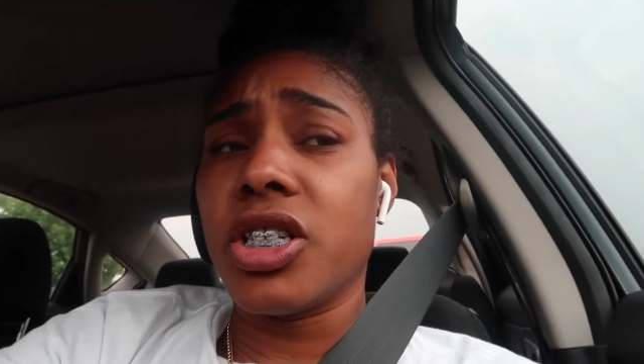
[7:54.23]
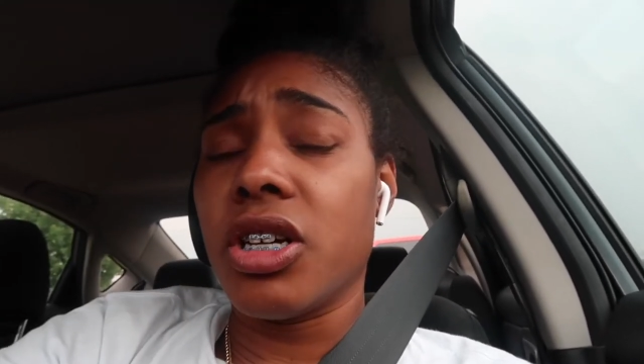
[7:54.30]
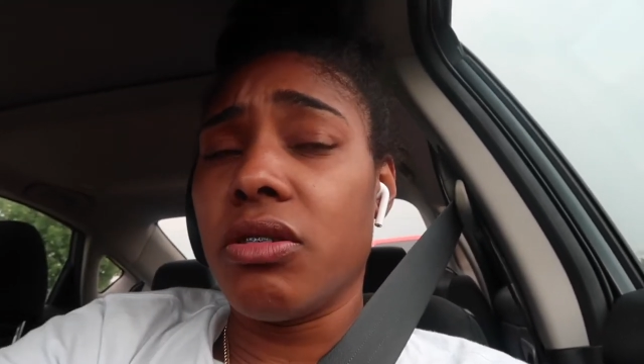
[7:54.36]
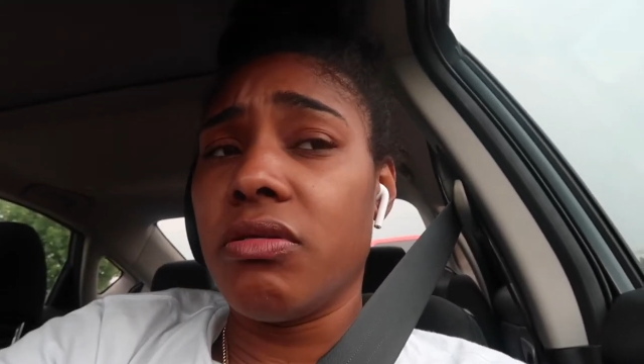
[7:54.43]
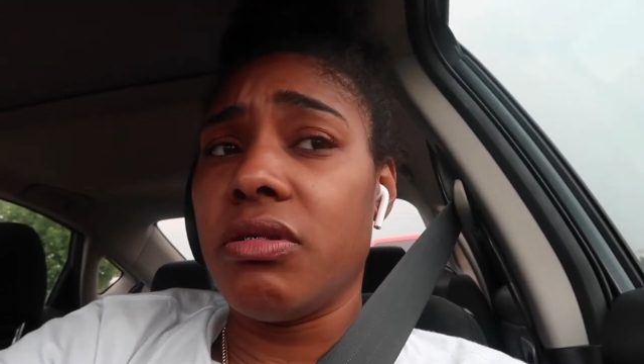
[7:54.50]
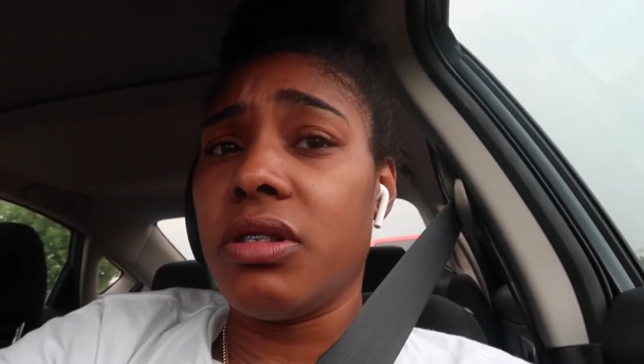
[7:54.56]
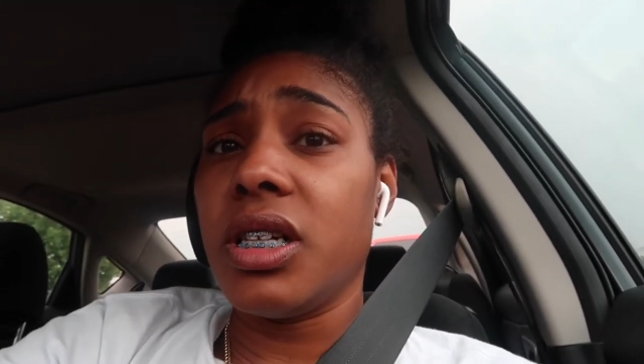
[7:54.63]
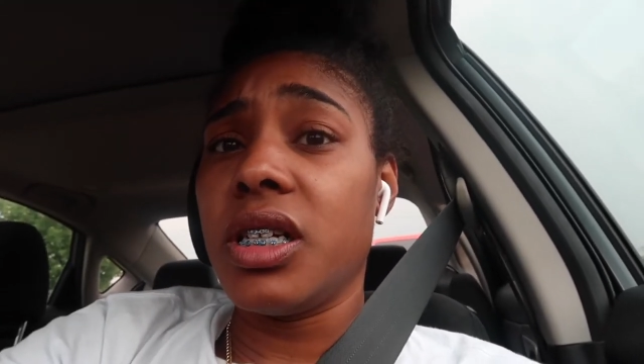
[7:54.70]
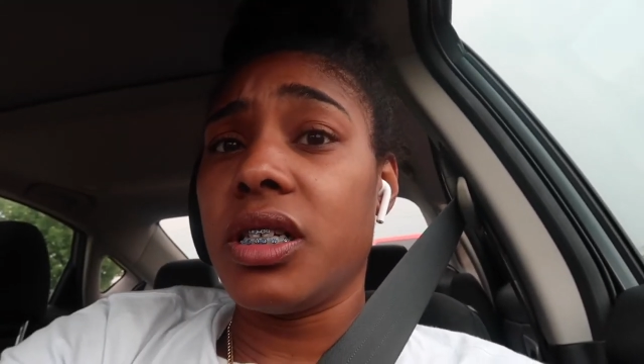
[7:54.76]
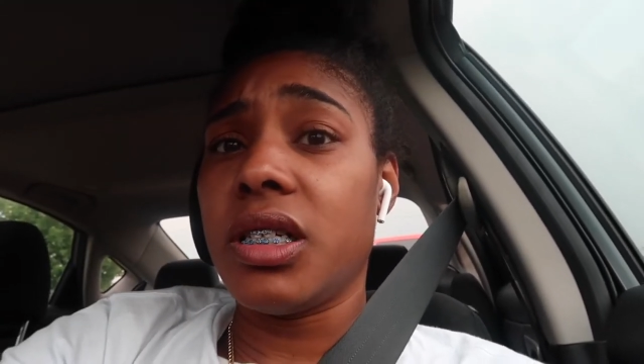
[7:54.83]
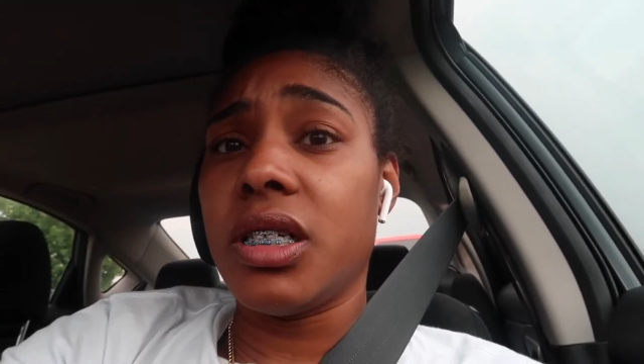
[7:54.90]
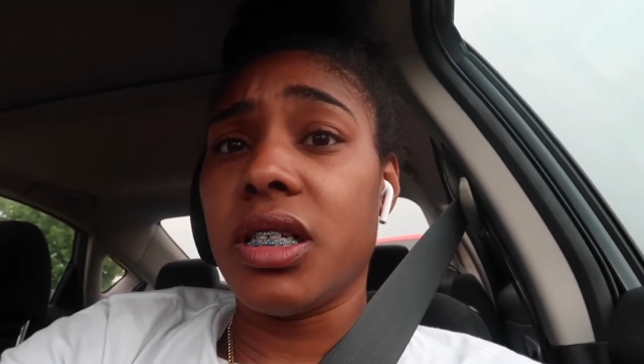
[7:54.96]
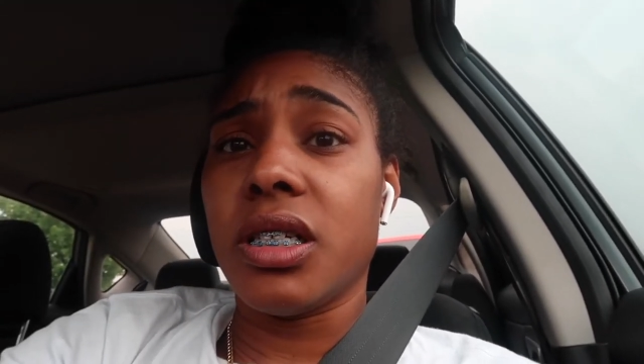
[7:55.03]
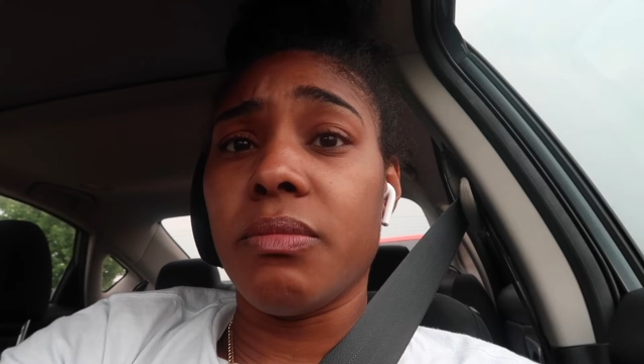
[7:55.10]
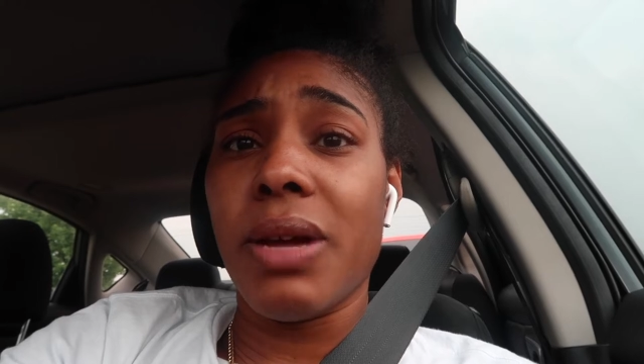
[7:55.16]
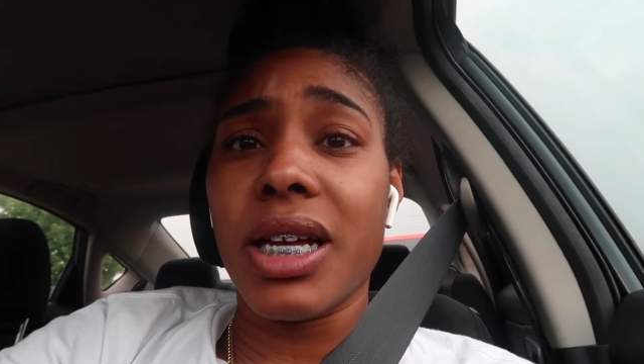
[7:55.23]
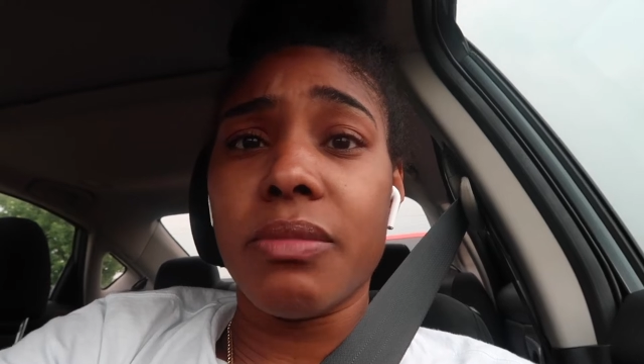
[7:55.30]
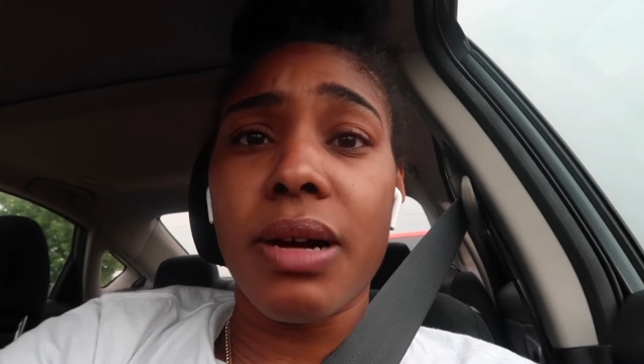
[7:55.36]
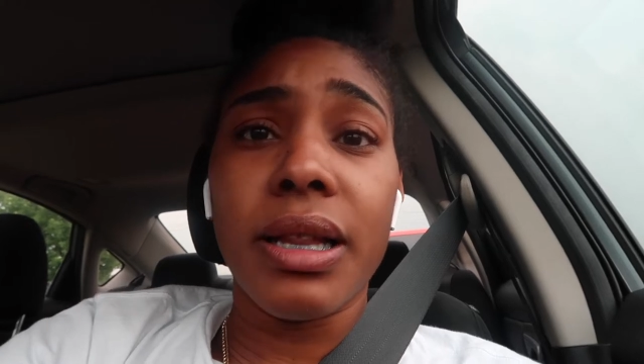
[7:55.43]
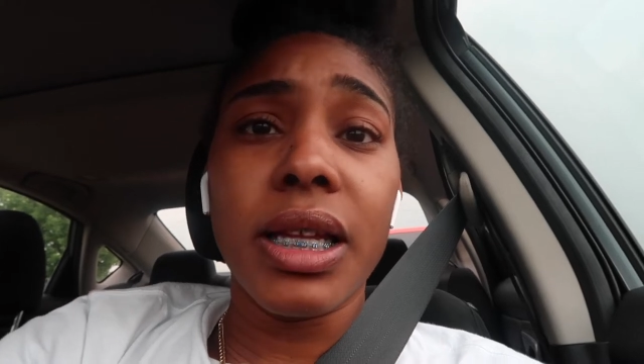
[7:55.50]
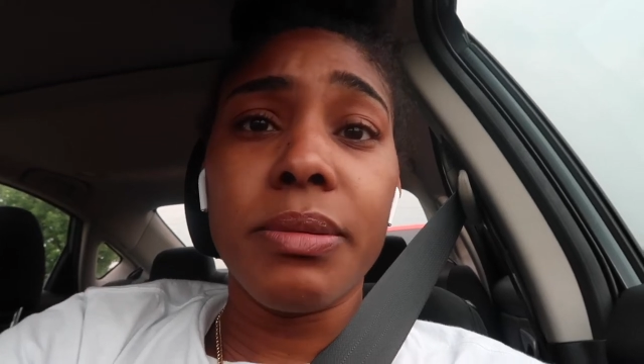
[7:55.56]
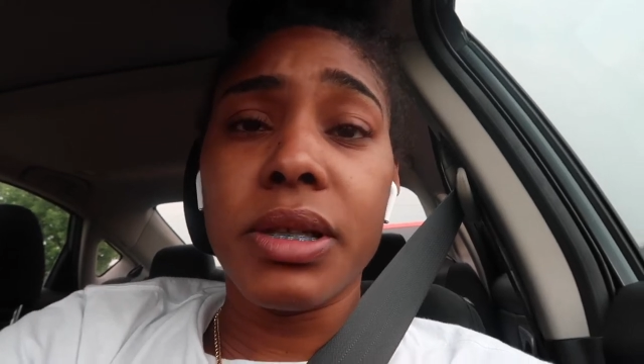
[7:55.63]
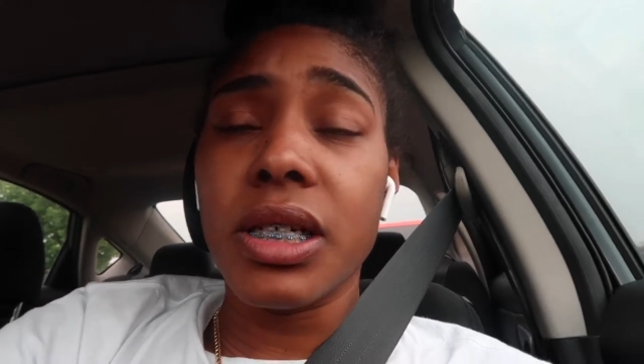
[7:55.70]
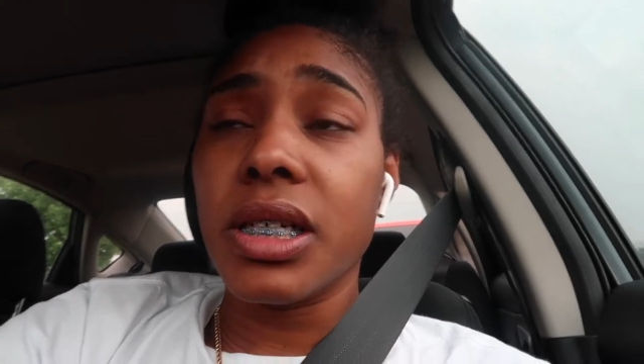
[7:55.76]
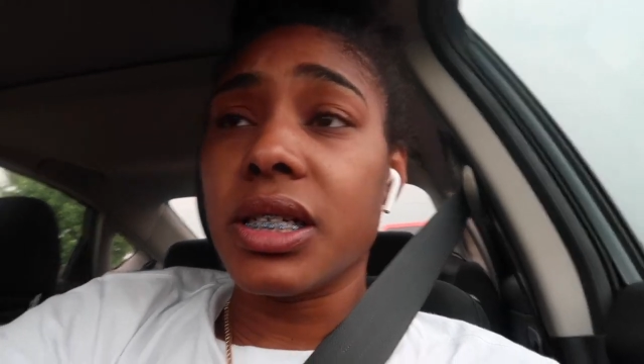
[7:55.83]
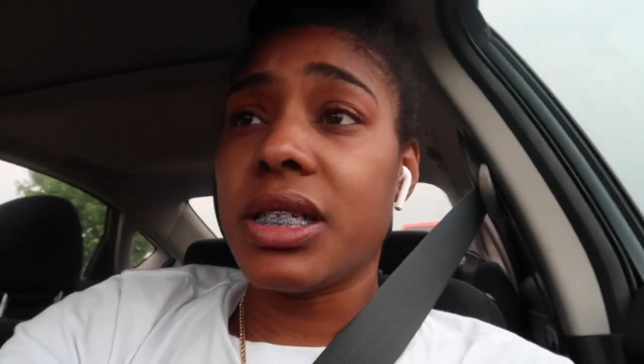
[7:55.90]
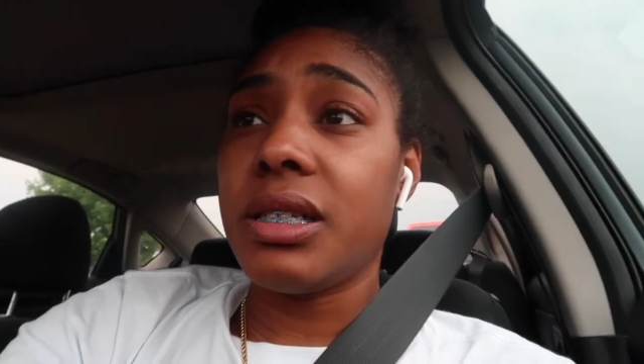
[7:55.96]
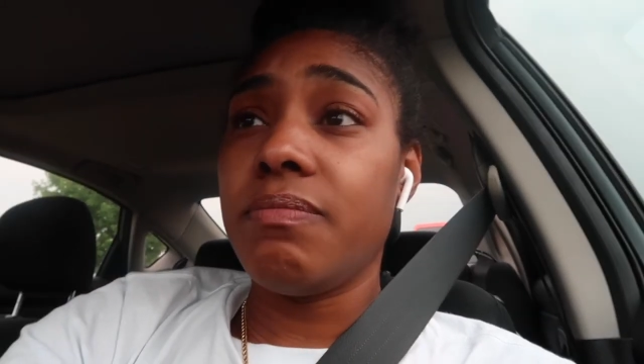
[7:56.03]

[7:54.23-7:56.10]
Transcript: so this just makes my lips look